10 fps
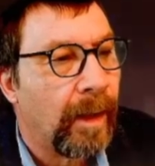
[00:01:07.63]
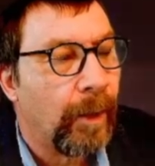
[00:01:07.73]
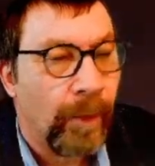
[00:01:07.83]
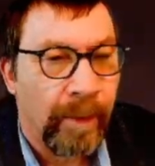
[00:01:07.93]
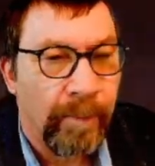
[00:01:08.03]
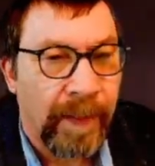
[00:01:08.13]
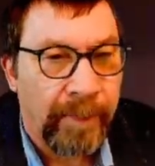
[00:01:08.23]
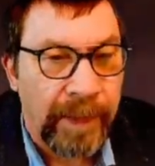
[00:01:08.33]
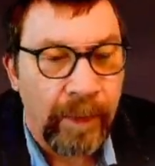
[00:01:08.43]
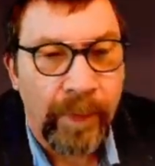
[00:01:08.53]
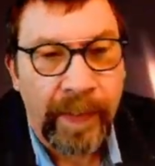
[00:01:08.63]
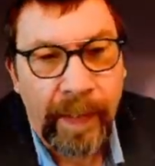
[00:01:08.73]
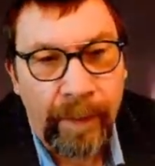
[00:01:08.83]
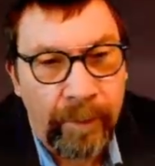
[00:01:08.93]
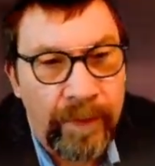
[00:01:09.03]
or it may be going
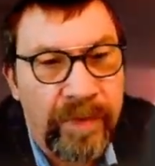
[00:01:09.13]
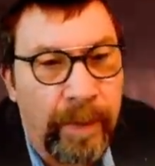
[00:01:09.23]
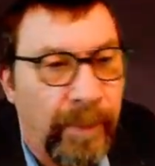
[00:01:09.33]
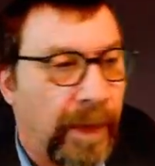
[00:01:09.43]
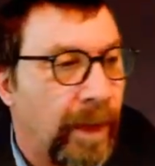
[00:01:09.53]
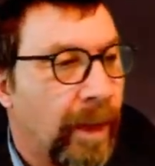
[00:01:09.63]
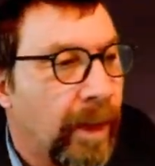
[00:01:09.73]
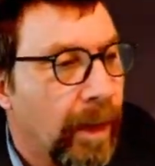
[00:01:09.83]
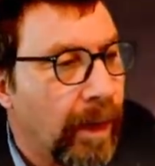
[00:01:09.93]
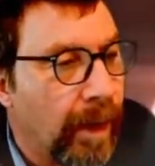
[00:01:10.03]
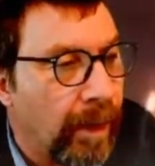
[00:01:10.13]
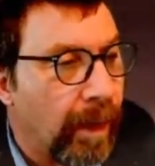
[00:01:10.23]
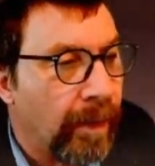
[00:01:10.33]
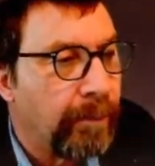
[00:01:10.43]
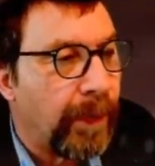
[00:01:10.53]
out the chimney
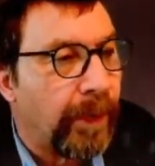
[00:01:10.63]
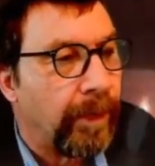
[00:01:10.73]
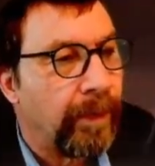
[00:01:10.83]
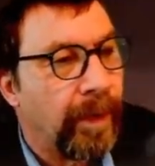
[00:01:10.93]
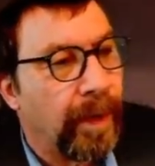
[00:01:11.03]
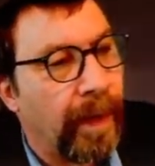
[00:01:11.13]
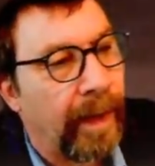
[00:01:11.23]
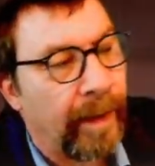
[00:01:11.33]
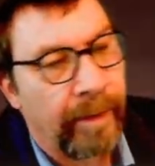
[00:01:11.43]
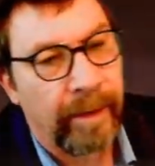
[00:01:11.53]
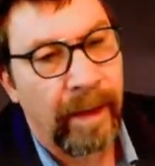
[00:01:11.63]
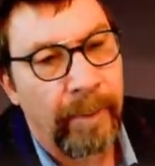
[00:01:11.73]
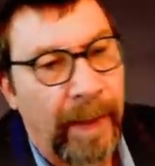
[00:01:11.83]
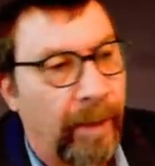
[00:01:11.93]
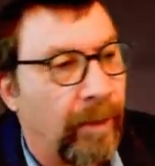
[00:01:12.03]
unburned and
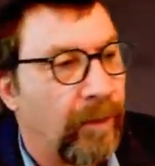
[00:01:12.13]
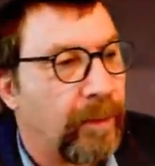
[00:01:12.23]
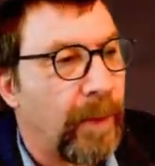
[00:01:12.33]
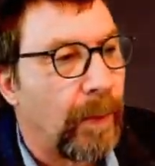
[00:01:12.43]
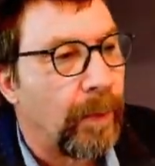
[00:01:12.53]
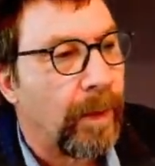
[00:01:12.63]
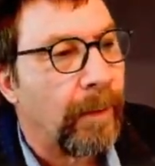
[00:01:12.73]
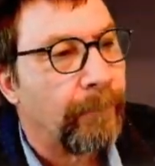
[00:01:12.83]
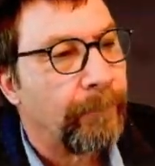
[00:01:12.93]
come out as smoke.